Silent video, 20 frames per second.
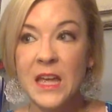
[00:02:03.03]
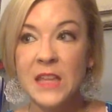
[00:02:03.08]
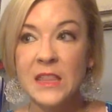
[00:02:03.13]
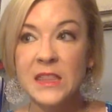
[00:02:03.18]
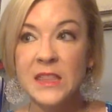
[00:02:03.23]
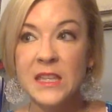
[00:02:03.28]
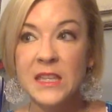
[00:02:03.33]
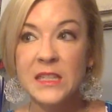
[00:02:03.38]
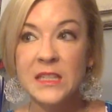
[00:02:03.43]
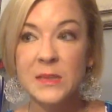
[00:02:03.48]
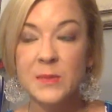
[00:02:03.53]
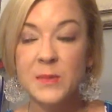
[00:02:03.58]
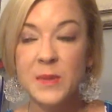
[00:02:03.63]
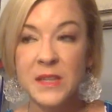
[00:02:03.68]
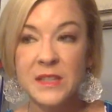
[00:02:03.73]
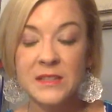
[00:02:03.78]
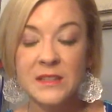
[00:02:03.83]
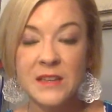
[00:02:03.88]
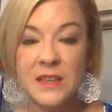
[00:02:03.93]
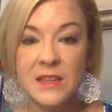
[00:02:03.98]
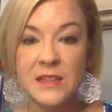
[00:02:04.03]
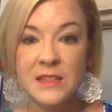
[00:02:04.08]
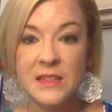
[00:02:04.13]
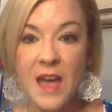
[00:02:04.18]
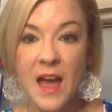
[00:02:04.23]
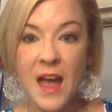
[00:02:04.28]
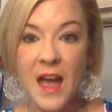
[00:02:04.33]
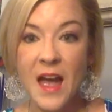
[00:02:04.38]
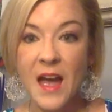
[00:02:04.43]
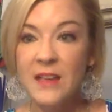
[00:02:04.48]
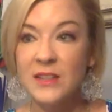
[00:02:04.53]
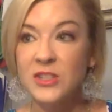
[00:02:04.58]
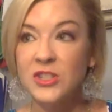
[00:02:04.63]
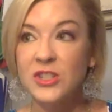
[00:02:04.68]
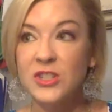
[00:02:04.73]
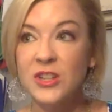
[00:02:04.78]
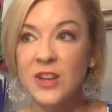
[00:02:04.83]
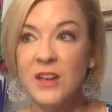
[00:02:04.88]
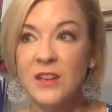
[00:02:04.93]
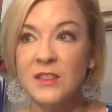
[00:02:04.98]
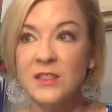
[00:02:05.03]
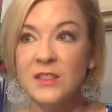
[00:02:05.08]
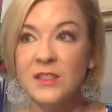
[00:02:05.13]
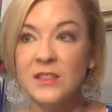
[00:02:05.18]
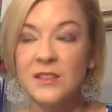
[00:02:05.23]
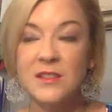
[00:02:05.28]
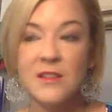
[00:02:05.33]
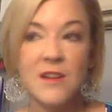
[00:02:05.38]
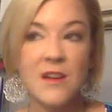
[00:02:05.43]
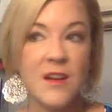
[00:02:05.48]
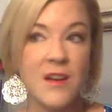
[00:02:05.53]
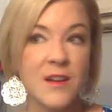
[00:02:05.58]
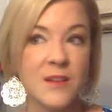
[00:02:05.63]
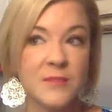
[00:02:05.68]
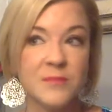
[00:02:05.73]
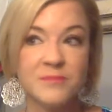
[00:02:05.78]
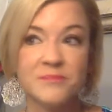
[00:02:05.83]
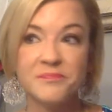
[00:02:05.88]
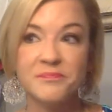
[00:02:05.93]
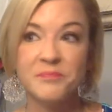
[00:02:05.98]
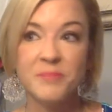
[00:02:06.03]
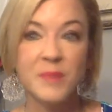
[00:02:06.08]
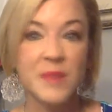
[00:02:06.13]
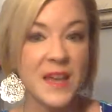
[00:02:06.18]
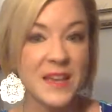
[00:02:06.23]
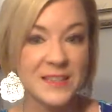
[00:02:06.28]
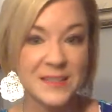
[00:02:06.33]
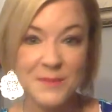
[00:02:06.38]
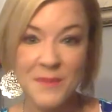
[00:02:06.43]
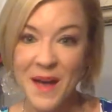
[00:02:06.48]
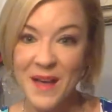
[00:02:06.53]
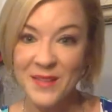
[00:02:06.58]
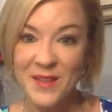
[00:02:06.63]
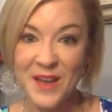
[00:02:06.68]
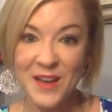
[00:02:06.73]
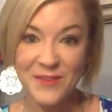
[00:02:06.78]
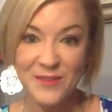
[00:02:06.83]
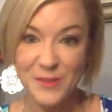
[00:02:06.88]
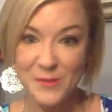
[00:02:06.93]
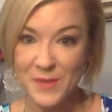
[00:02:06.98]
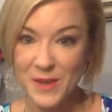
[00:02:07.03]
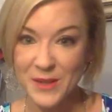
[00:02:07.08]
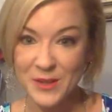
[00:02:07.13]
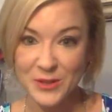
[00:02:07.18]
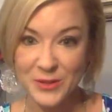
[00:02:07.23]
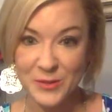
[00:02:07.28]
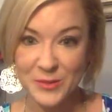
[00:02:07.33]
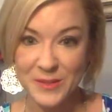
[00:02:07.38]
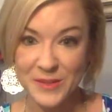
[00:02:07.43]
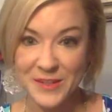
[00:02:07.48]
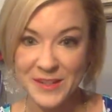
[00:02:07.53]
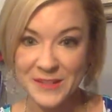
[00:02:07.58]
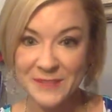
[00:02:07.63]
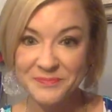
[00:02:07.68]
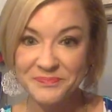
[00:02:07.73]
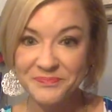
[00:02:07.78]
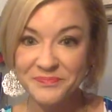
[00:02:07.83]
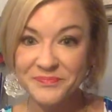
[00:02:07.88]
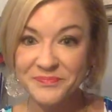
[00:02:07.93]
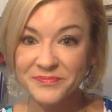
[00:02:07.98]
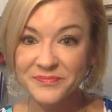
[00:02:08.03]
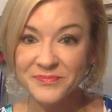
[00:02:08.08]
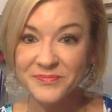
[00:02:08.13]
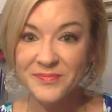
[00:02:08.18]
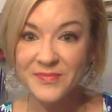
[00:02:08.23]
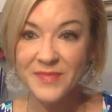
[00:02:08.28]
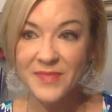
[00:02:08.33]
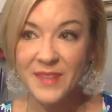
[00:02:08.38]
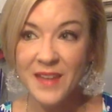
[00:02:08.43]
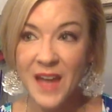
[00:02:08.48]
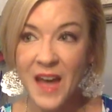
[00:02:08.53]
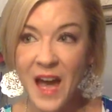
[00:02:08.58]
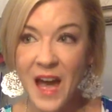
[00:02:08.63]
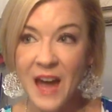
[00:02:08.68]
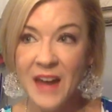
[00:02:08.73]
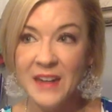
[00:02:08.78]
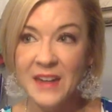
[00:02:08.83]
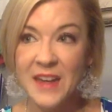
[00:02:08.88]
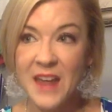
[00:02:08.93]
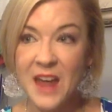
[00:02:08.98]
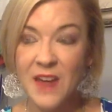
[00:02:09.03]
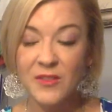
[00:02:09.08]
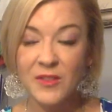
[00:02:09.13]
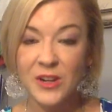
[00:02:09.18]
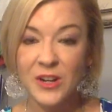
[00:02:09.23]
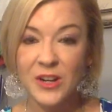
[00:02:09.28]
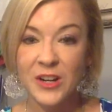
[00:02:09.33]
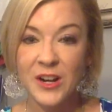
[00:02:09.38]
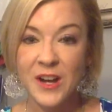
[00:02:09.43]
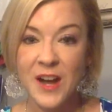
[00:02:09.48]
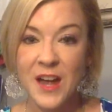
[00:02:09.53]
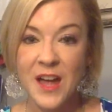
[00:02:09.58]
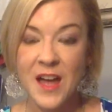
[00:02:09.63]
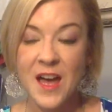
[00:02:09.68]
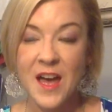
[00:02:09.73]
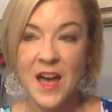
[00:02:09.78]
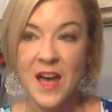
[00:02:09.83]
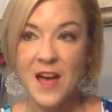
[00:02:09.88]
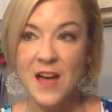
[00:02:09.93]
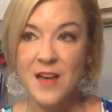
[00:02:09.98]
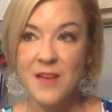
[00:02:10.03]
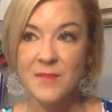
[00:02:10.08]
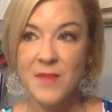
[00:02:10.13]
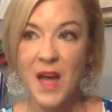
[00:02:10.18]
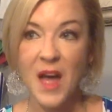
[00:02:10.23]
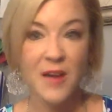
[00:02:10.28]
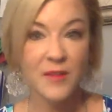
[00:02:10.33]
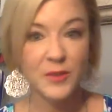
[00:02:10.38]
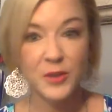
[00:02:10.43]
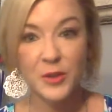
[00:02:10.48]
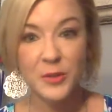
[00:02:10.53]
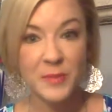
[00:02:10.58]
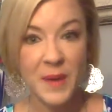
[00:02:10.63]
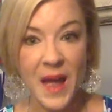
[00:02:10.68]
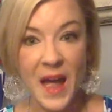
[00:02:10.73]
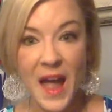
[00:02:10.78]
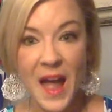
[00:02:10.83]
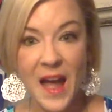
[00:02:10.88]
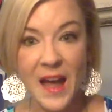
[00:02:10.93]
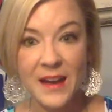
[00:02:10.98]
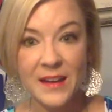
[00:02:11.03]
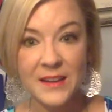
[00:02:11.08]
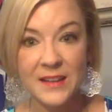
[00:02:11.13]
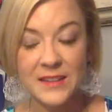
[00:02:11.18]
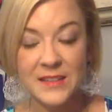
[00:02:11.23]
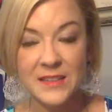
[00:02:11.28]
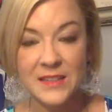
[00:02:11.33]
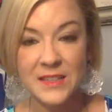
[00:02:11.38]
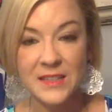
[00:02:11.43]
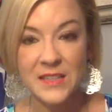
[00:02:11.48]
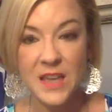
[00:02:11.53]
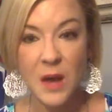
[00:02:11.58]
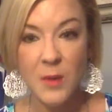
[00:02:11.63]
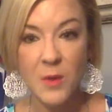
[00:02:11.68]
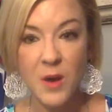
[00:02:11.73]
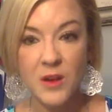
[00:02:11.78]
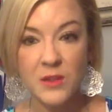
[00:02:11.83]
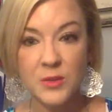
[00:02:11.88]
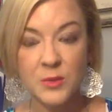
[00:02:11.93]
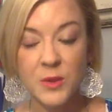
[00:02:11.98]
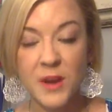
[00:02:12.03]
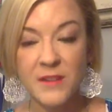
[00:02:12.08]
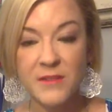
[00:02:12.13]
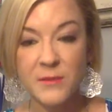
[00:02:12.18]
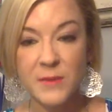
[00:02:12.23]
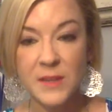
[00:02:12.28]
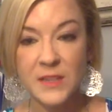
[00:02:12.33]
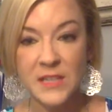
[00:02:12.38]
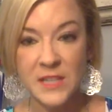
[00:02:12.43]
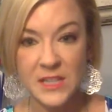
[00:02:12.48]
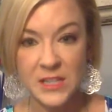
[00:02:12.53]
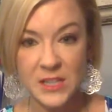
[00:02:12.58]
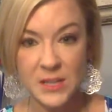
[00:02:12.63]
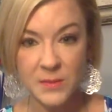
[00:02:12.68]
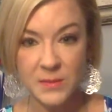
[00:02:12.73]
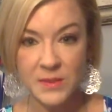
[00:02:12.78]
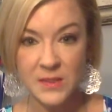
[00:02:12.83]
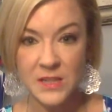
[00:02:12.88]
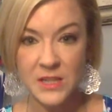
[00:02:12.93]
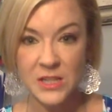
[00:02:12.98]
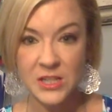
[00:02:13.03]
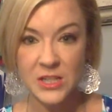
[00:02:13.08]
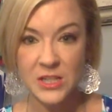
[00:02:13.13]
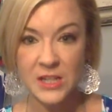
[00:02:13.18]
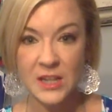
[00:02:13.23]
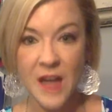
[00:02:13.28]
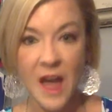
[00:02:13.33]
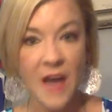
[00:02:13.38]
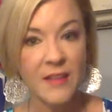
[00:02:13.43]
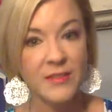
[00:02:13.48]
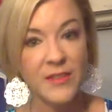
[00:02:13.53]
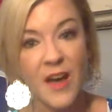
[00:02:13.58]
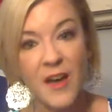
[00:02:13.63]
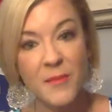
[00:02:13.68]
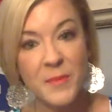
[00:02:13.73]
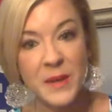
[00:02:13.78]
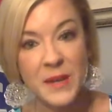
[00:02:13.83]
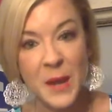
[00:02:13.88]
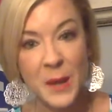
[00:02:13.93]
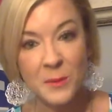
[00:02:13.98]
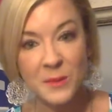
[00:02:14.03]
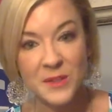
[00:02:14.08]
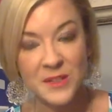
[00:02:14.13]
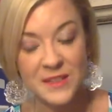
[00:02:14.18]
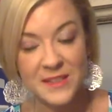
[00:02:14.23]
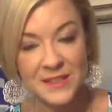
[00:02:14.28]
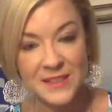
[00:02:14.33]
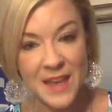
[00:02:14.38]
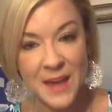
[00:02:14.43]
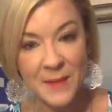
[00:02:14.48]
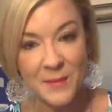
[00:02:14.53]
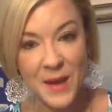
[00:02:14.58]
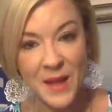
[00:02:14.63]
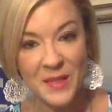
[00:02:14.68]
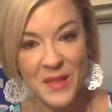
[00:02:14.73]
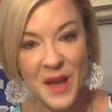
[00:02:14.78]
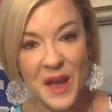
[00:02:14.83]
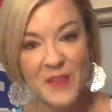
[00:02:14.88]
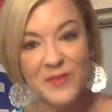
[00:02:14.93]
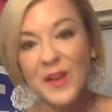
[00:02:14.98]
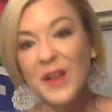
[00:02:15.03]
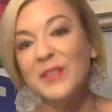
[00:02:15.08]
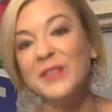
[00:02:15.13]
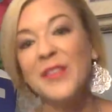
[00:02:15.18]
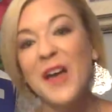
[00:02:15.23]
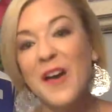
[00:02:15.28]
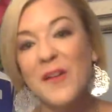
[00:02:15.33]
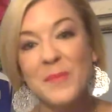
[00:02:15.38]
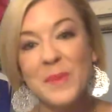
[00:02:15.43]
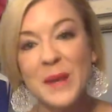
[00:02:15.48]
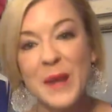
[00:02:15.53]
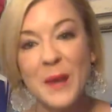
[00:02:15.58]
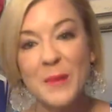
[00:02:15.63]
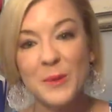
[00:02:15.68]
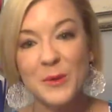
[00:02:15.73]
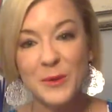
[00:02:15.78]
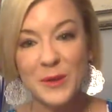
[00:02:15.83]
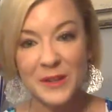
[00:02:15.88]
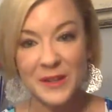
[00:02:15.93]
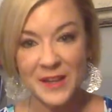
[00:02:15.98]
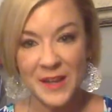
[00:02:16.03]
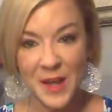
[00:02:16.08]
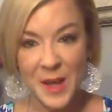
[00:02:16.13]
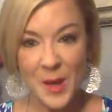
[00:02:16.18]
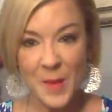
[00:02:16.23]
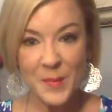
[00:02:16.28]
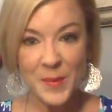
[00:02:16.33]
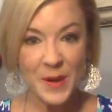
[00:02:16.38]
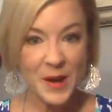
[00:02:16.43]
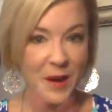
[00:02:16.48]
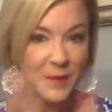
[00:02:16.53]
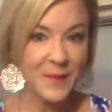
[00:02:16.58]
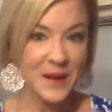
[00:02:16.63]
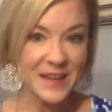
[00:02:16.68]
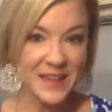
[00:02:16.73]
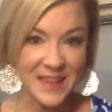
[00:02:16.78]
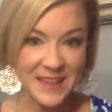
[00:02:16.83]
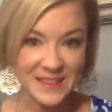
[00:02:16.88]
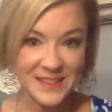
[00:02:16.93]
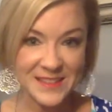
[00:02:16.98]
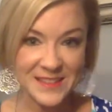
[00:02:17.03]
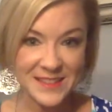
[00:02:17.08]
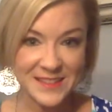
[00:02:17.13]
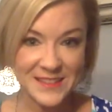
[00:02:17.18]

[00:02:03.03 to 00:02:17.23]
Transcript: this business has just blessed my life immeasurably. I never have looked back since I walked away from my teaching position. I love being able to design my life. I love being able to put all my kids'